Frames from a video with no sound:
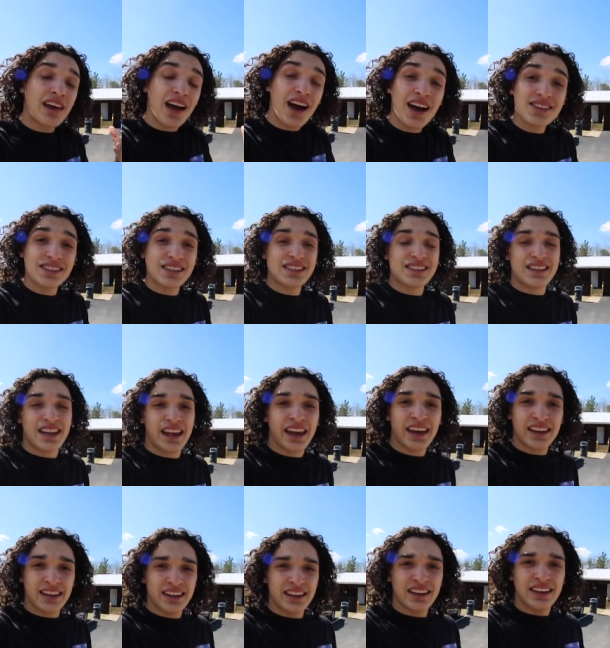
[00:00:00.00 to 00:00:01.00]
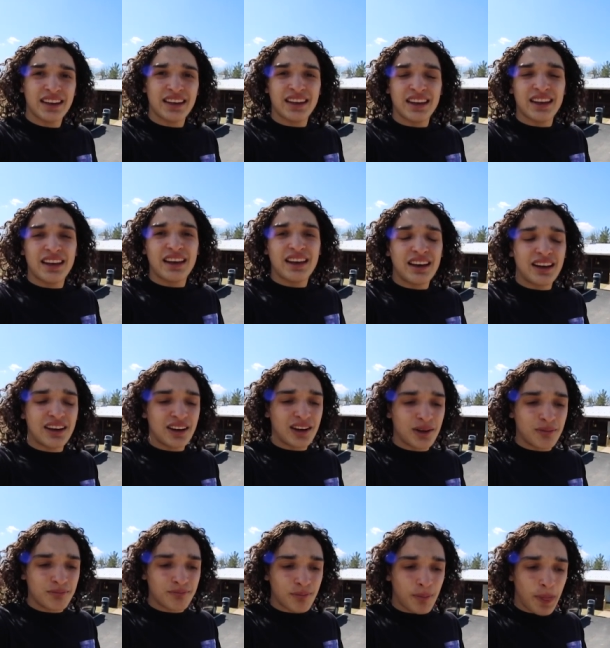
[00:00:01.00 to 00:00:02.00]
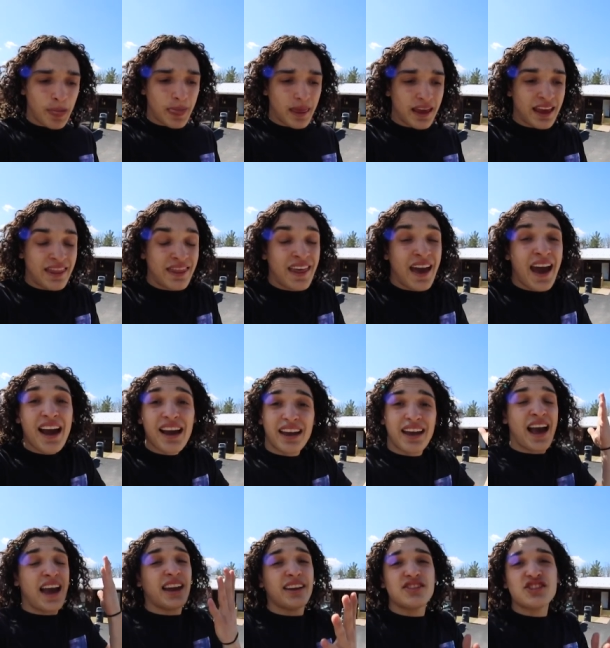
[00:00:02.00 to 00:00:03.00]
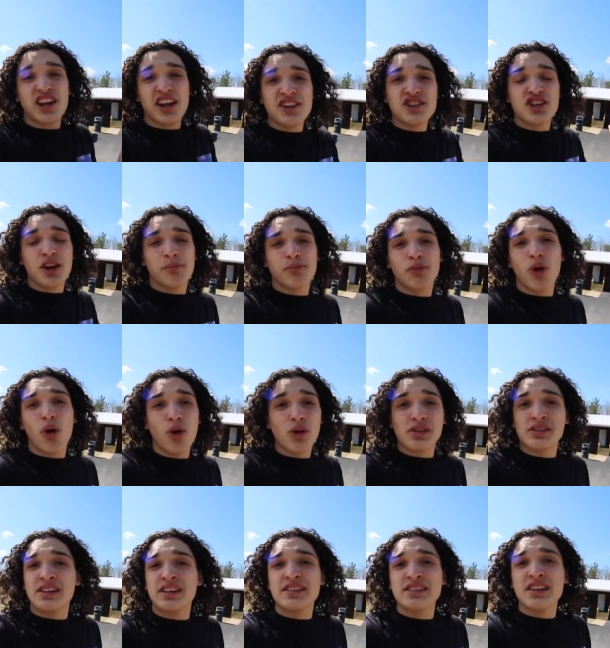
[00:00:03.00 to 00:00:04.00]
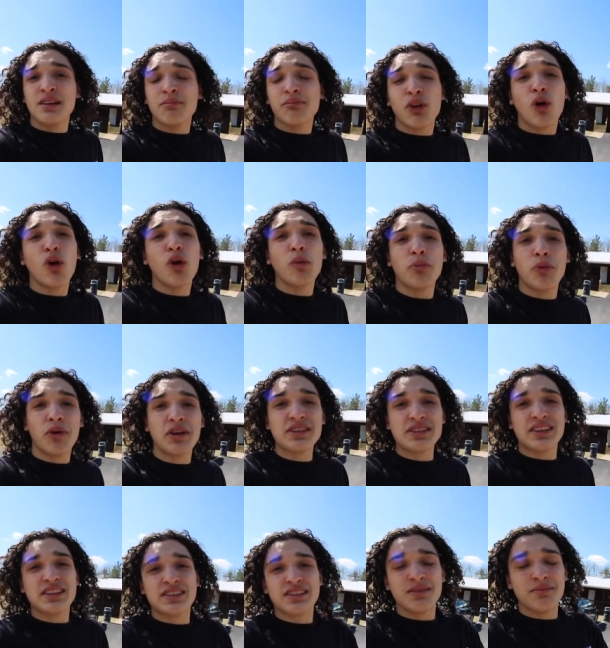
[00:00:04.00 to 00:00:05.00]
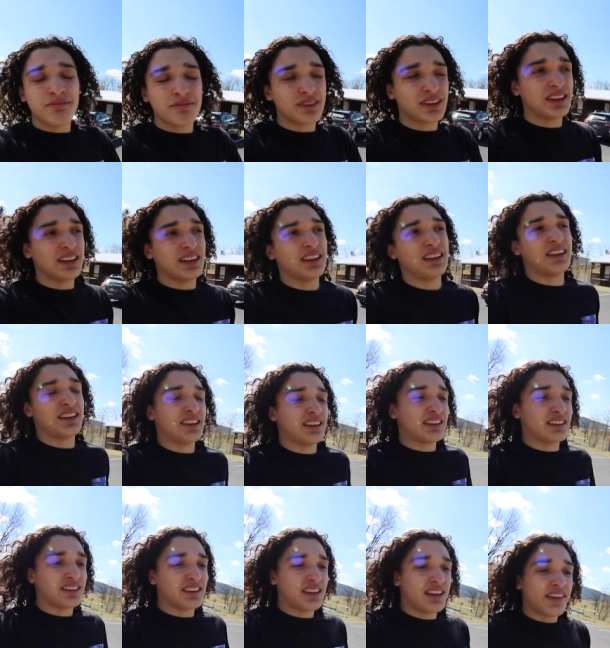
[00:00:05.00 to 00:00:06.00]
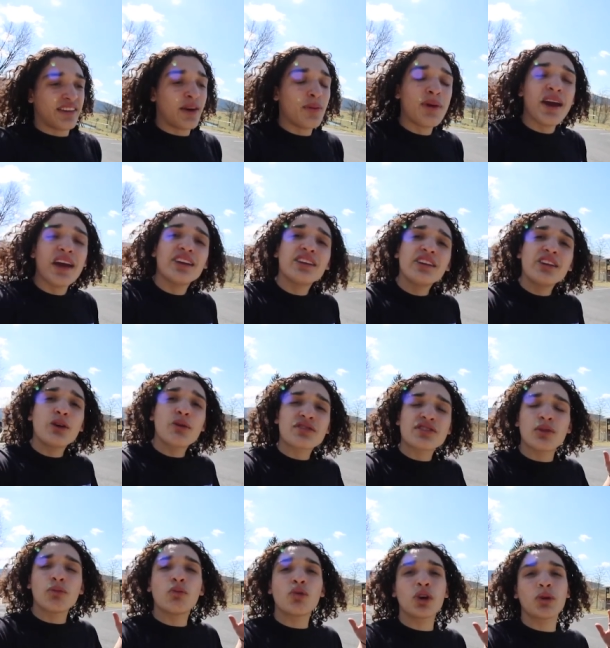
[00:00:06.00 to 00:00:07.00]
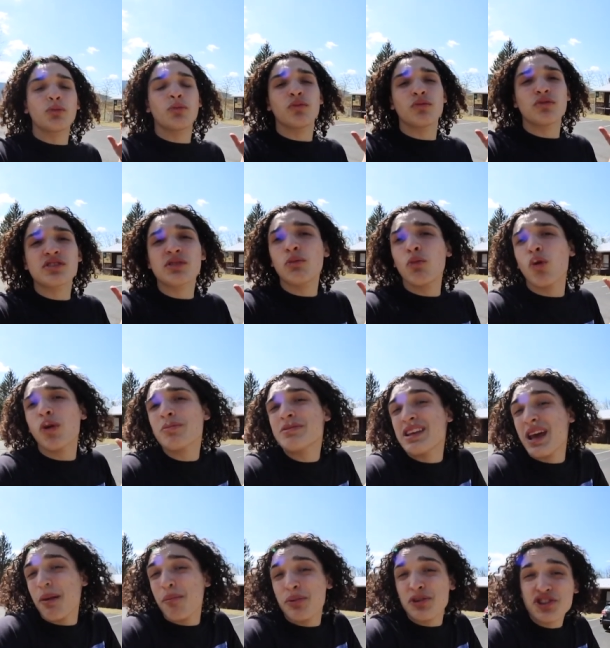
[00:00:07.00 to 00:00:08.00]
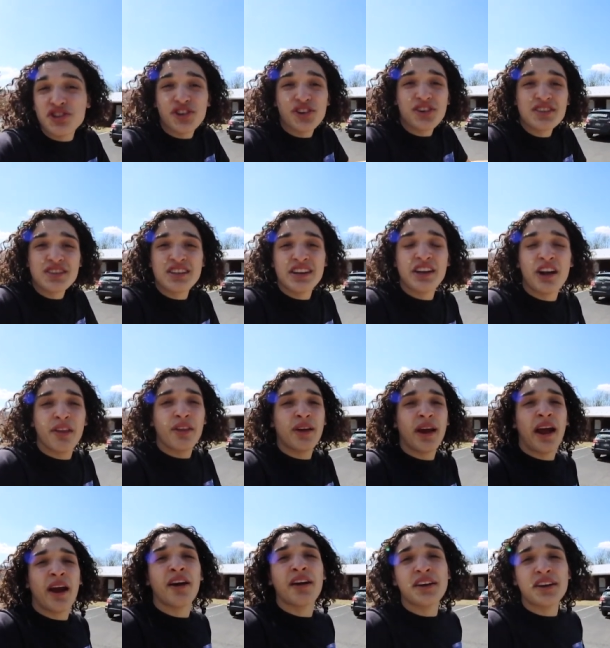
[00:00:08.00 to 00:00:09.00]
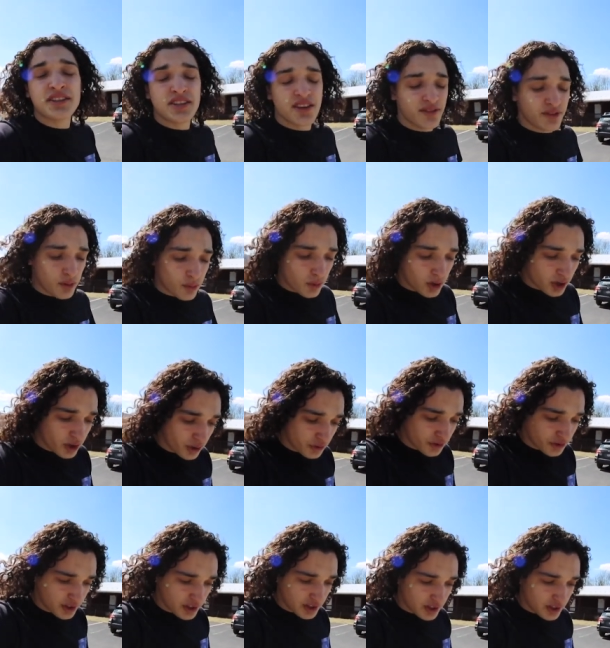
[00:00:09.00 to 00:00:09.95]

Kazakhstan. Um, and that kind of changed up the whole system, the whole point system. Then we had to deal with some warm, some warm temperatures in other areas of the world